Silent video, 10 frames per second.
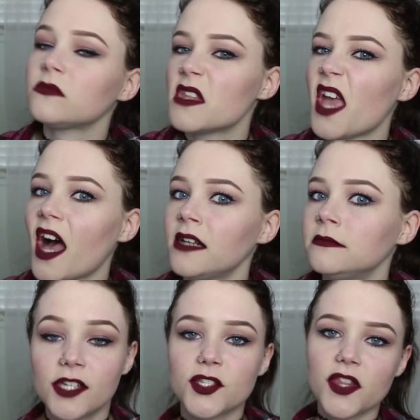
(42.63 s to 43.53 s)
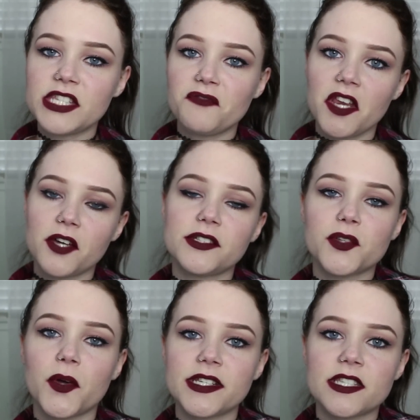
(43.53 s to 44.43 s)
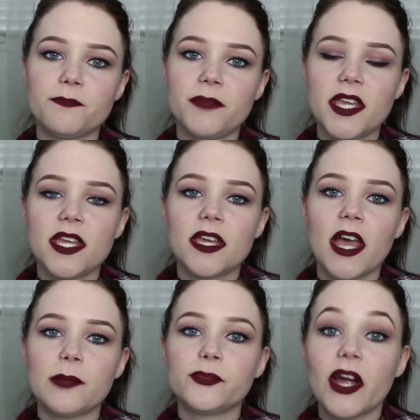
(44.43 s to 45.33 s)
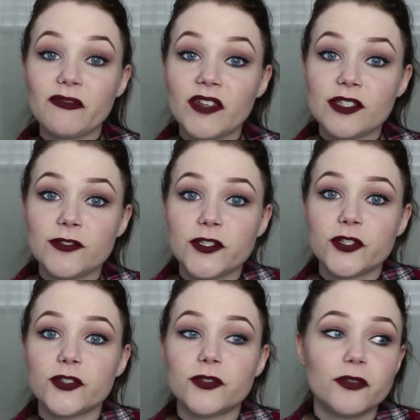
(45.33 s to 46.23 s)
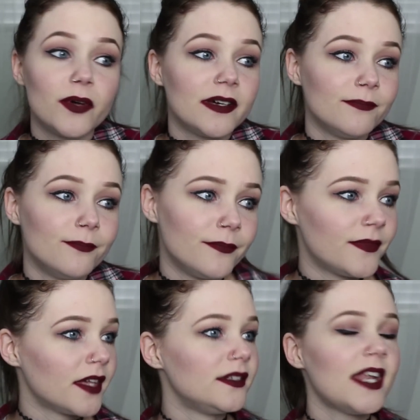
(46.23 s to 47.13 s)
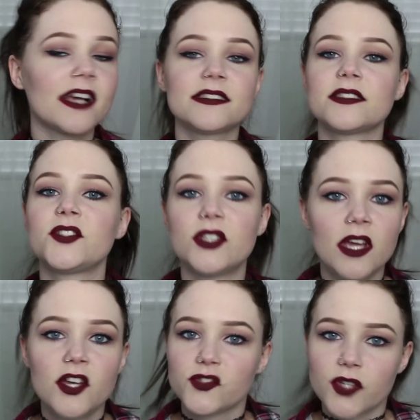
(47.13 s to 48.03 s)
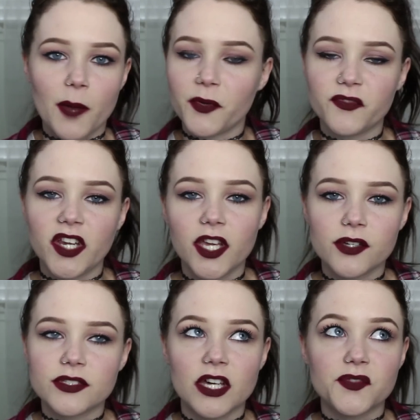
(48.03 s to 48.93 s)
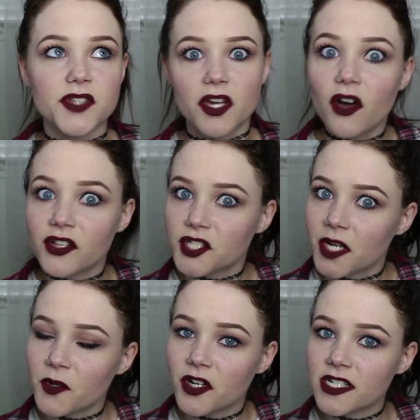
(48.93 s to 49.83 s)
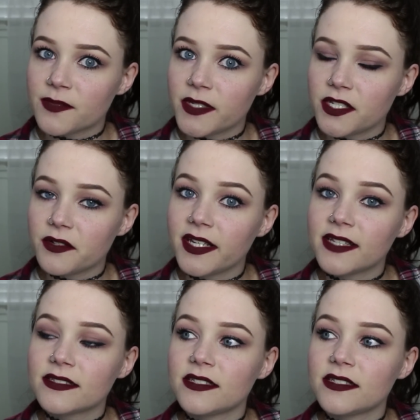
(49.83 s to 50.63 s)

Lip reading: yeah. So this video is going to be a preface to the next couple videos of psychology I'm going to be doing.